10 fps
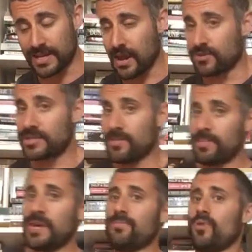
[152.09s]
Now, some
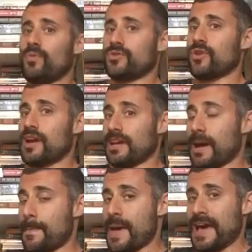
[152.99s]
people will try to
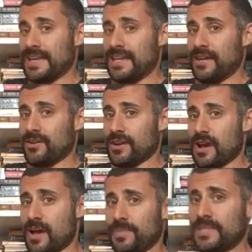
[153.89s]
come back here to
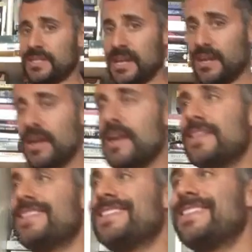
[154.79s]
compensate.
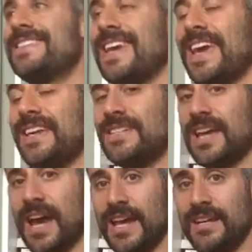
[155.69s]
Stay
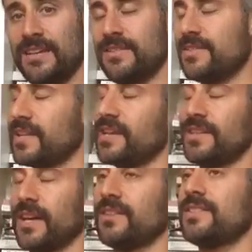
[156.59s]
tight,
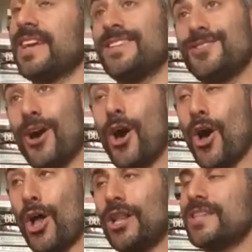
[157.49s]
stay
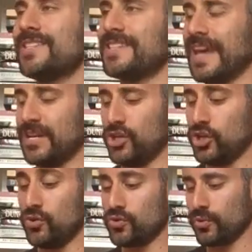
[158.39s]
tall, stay
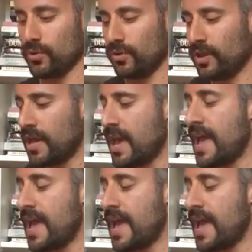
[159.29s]
neutral,